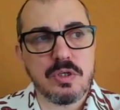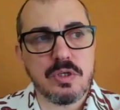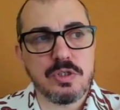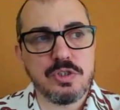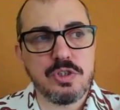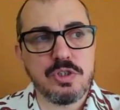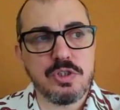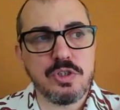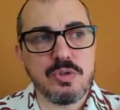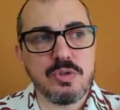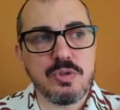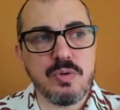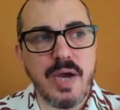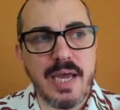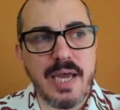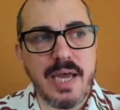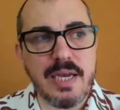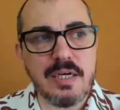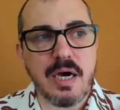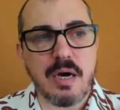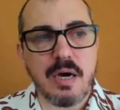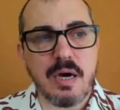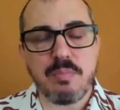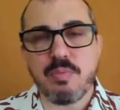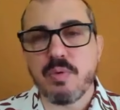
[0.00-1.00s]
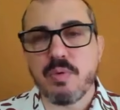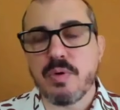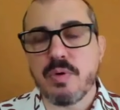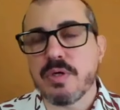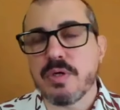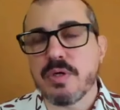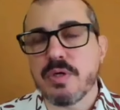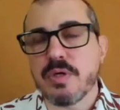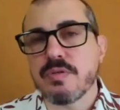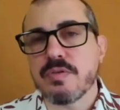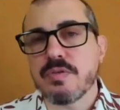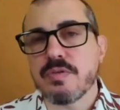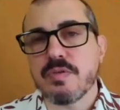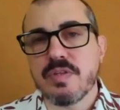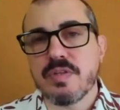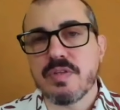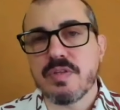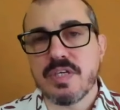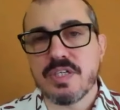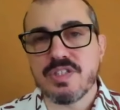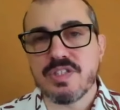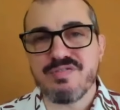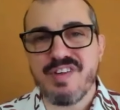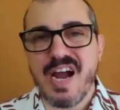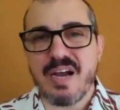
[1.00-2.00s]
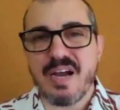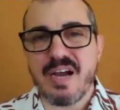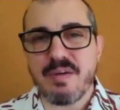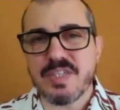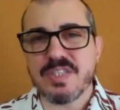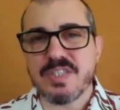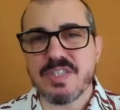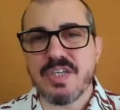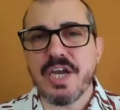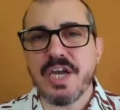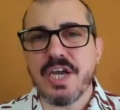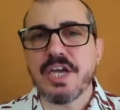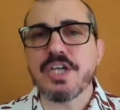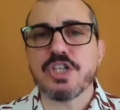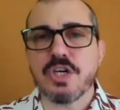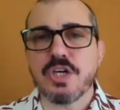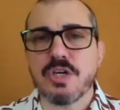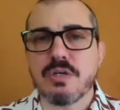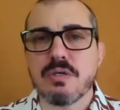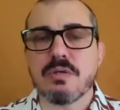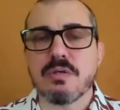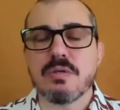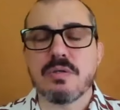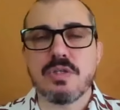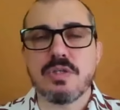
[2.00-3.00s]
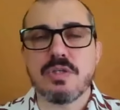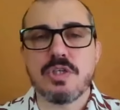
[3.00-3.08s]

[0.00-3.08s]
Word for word: you end up with this fragmentation.